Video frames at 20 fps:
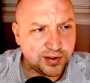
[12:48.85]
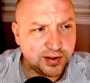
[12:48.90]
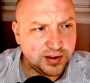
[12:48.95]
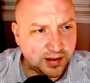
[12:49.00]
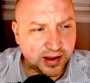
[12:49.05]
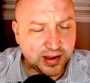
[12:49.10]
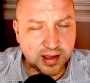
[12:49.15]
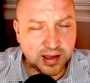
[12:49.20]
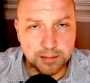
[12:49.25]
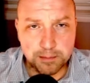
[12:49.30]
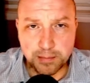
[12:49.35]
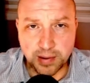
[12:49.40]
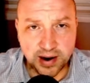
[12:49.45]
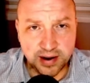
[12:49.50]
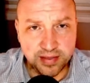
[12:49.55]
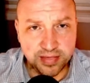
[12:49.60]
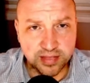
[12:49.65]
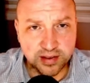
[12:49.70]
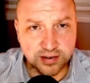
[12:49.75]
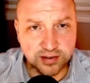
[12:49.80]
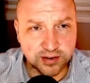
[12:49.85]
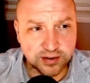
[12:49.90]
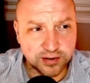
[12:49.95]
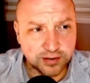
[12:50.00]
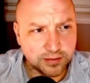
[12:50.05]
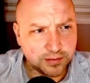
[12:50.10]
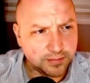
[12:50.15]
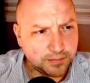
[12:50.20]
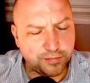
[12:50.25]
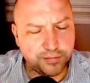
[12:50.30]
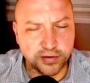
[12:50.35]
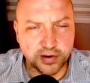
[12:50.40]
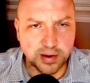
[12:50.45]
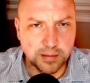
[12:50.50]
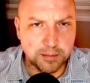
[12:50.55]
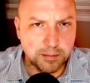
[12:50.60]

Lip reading: and then I combine the 2. So for